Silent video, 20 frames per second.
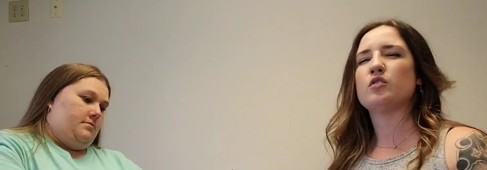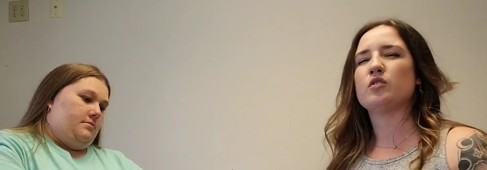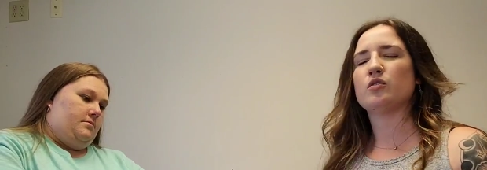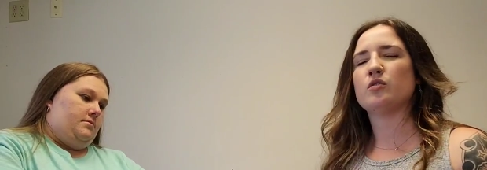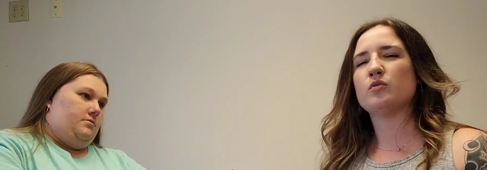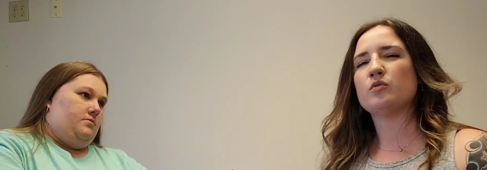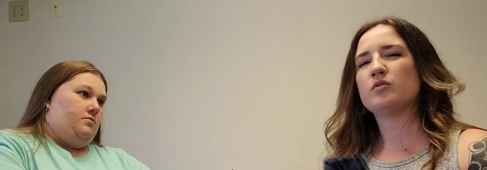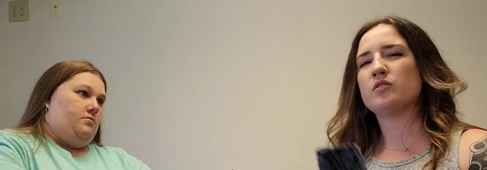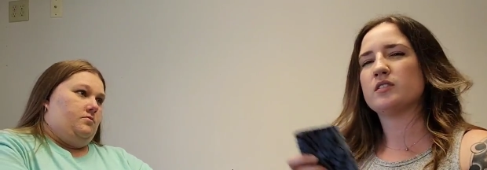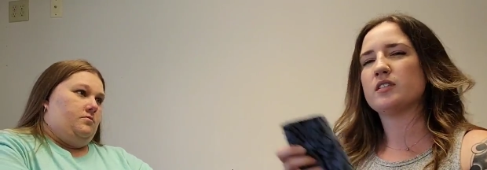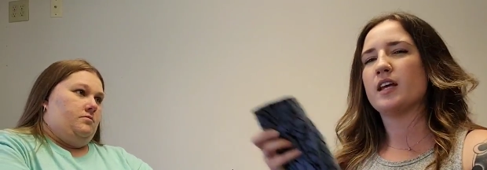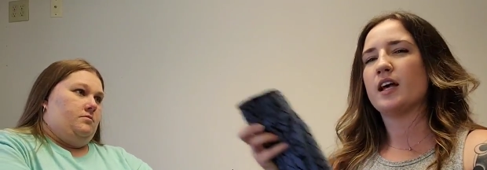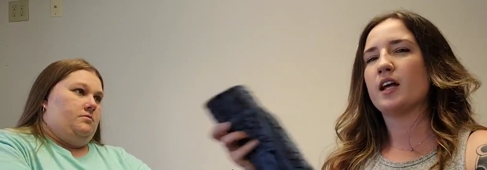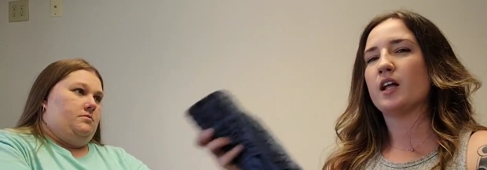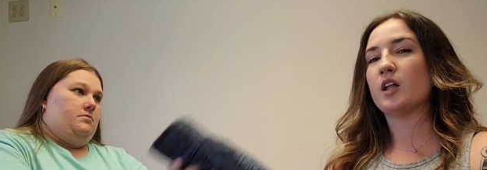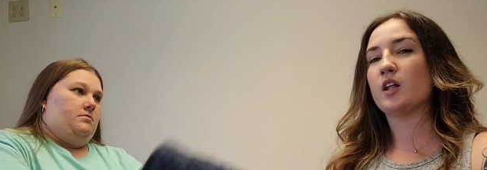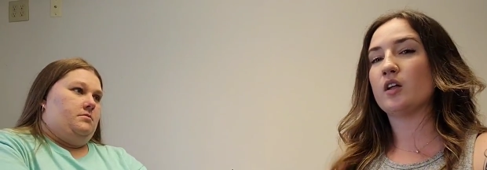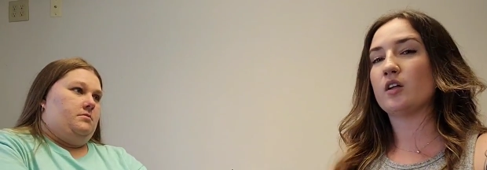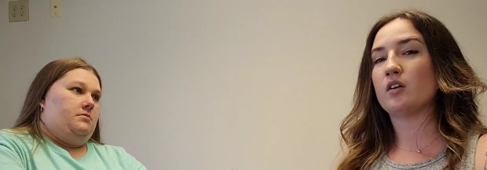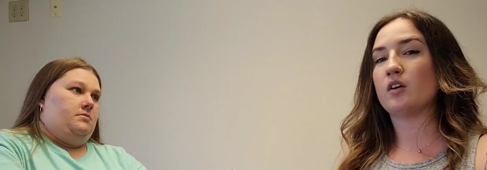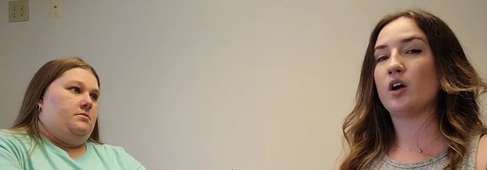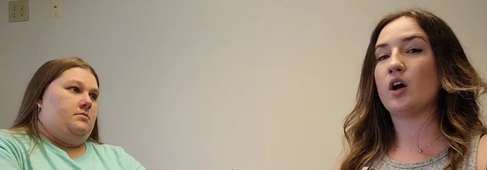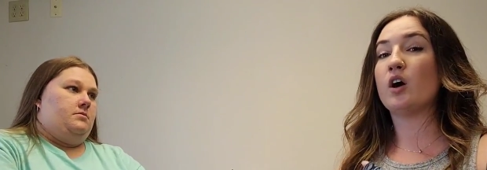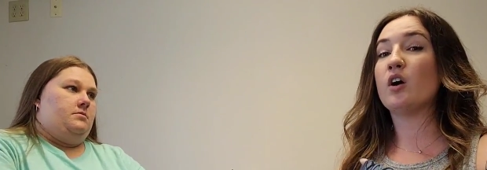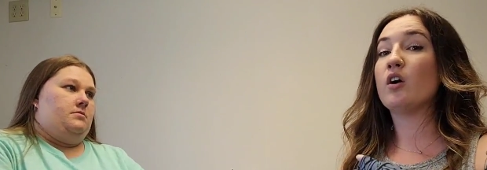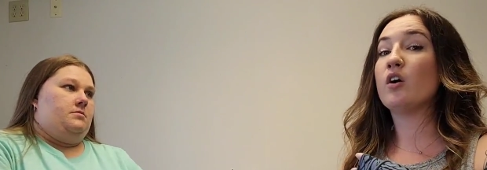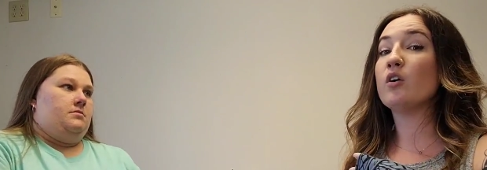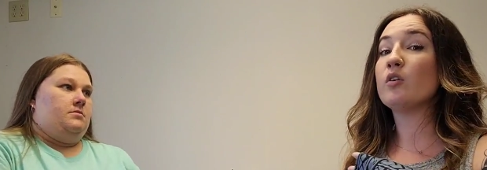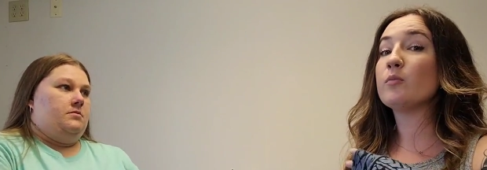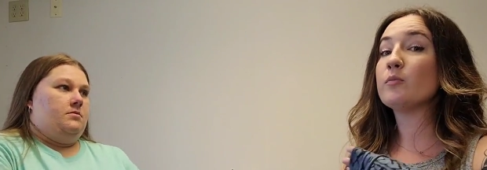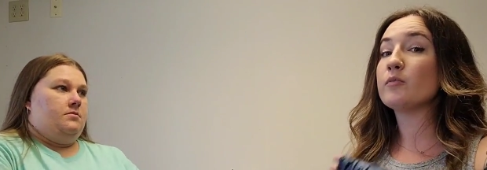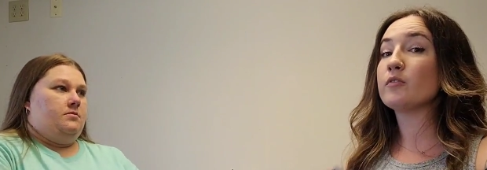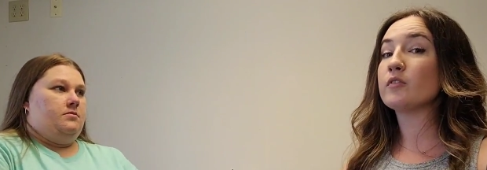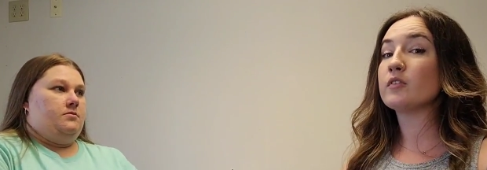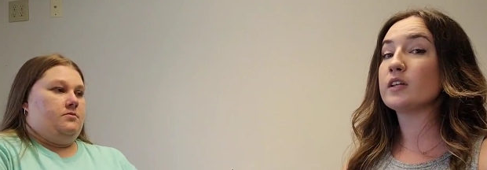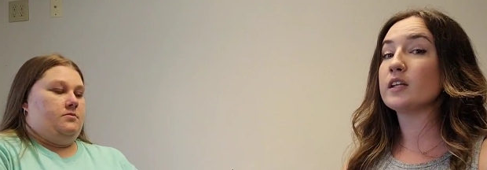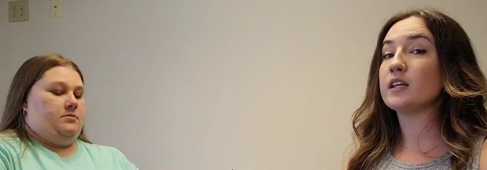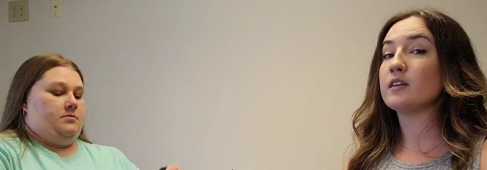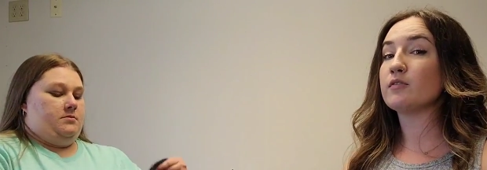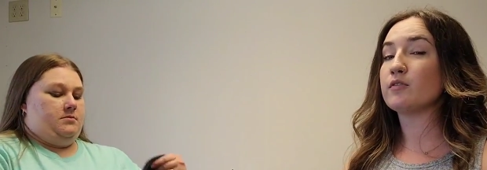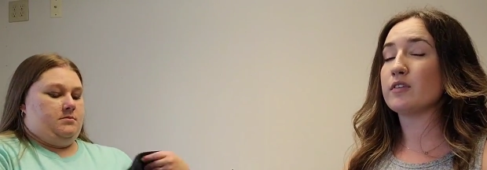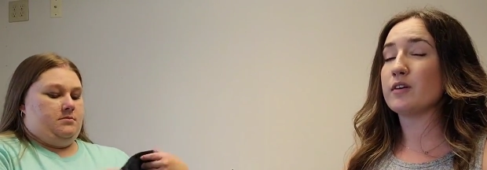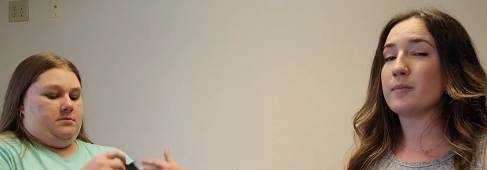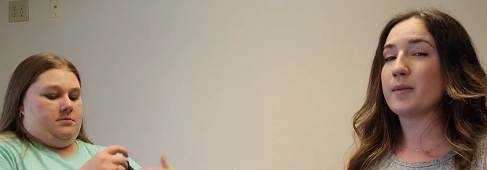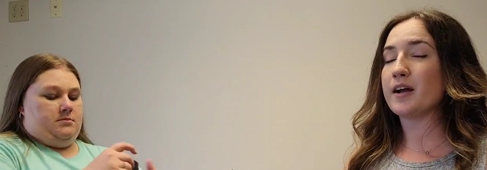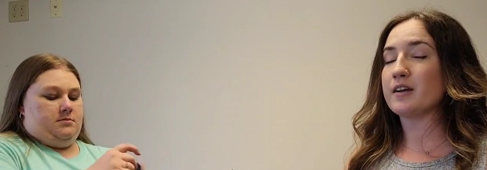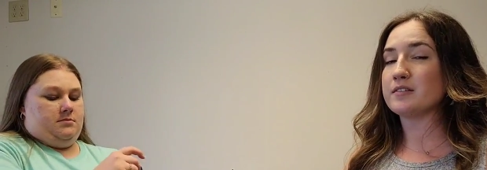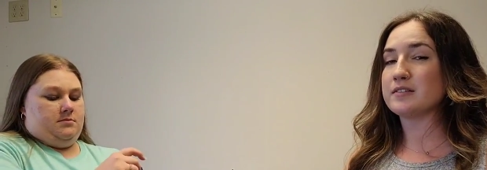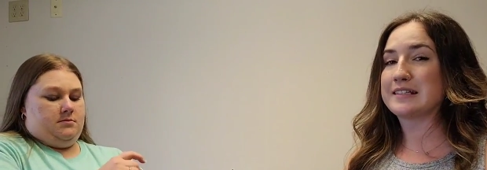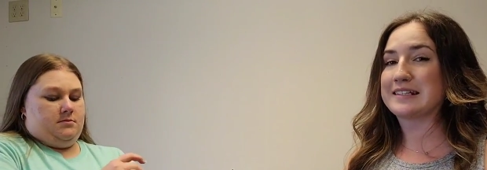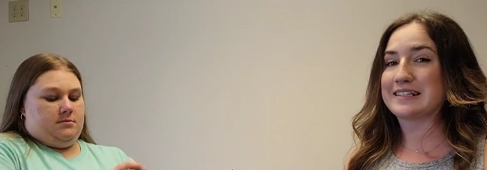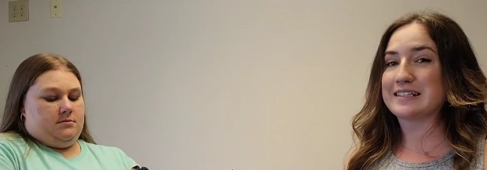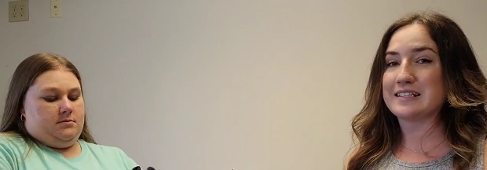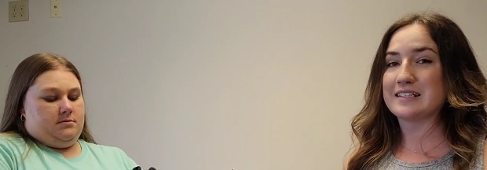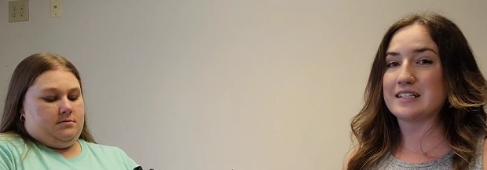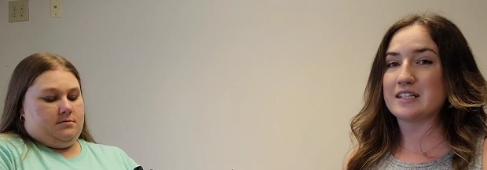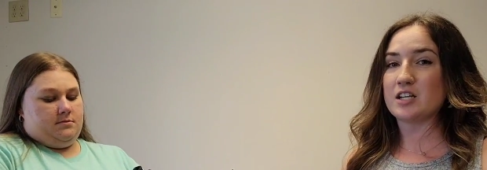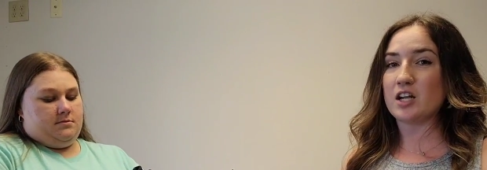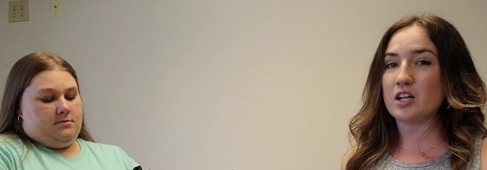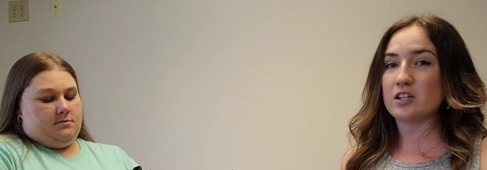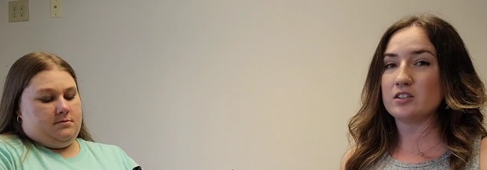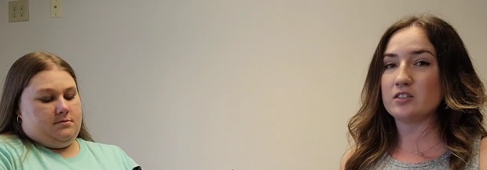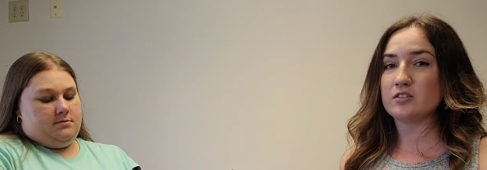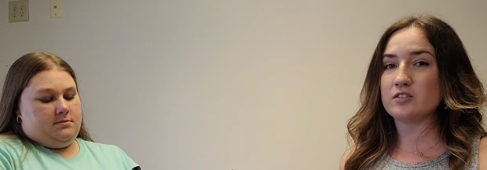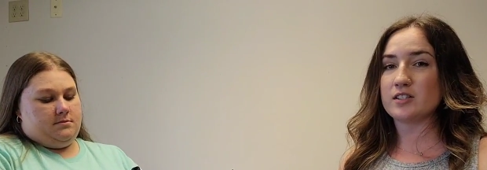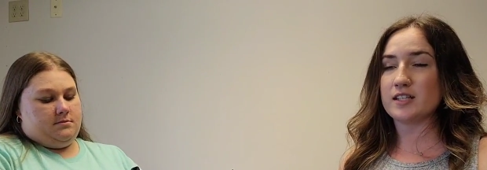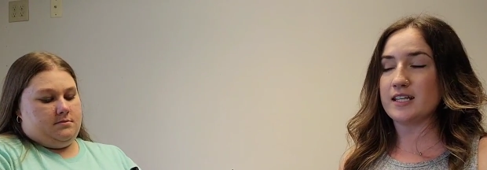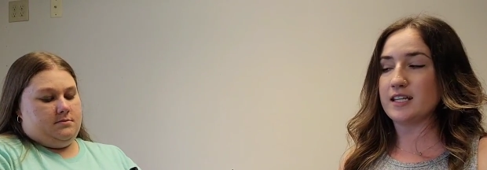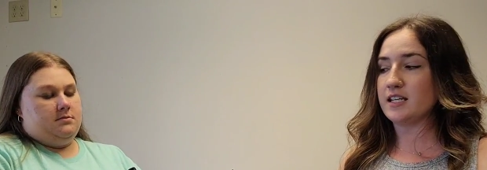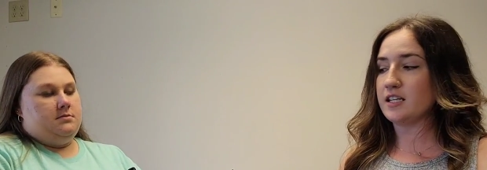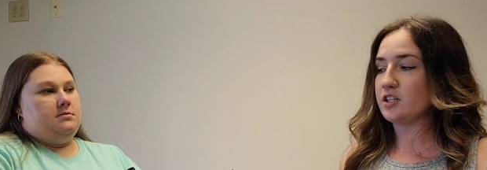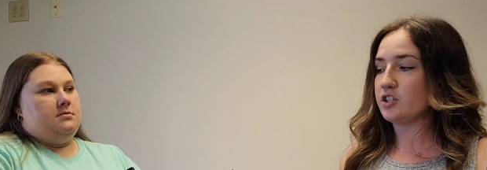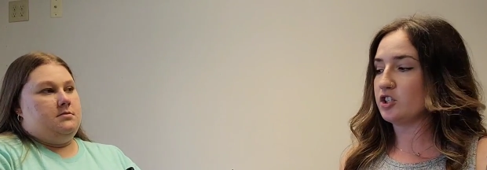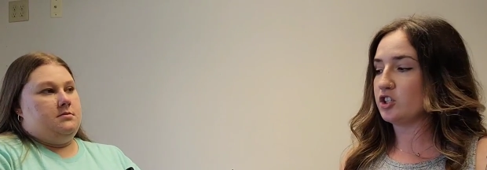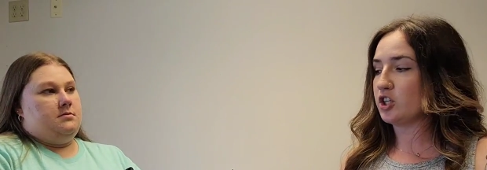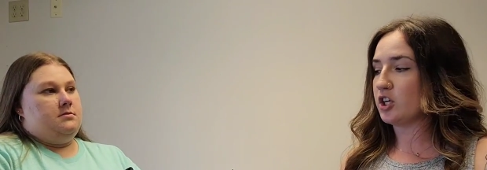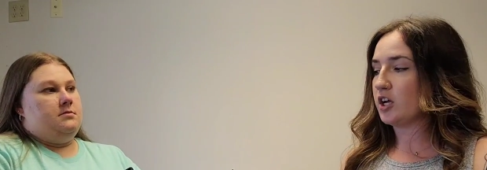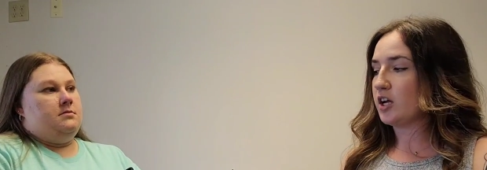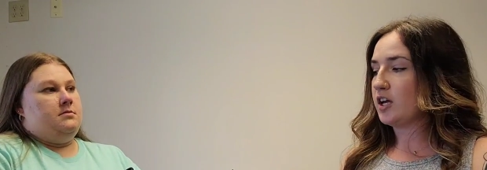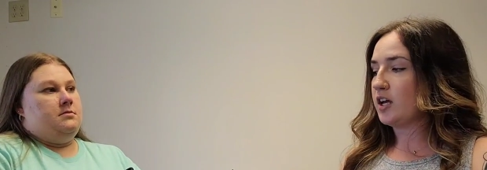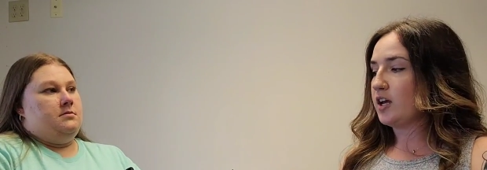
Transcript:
Speaker 1: to sell hopefully for about $60 each,